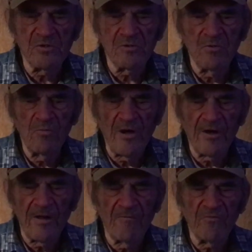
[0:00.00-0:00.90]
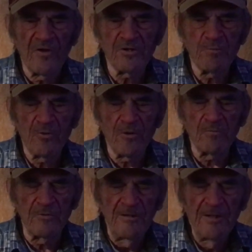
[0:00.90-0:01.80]
and you might have fresh pork,
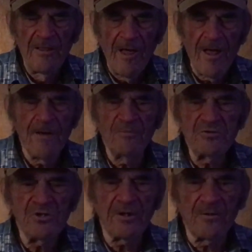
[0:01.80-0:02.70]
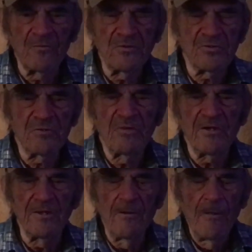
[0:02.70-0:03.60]
but ham and chicken was the
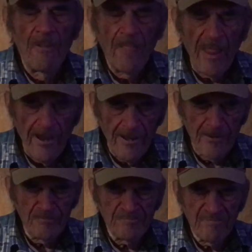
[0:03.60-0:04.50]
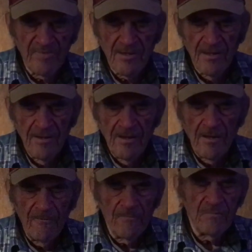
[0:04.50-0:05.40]
meat. And
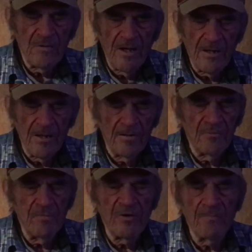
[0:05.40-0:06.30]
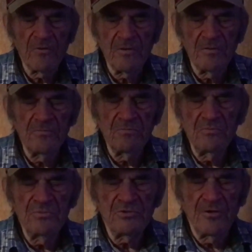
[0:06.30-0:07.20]
I remember that
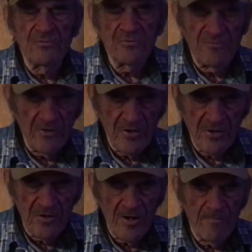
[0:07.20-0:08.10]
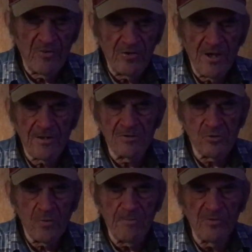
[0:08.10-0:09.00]
she was very adept at taking
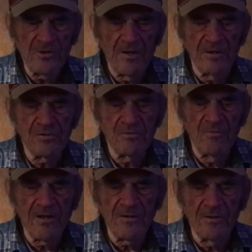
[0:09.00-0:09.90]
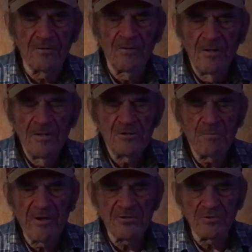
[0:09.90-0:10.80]
sweet potatoes and making a
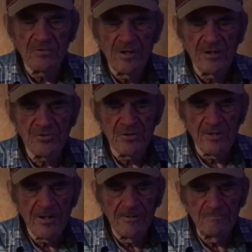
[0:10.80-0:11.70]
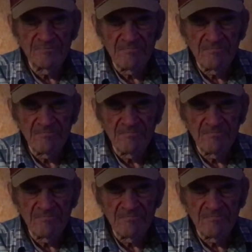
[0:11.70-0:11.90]
special dish of them.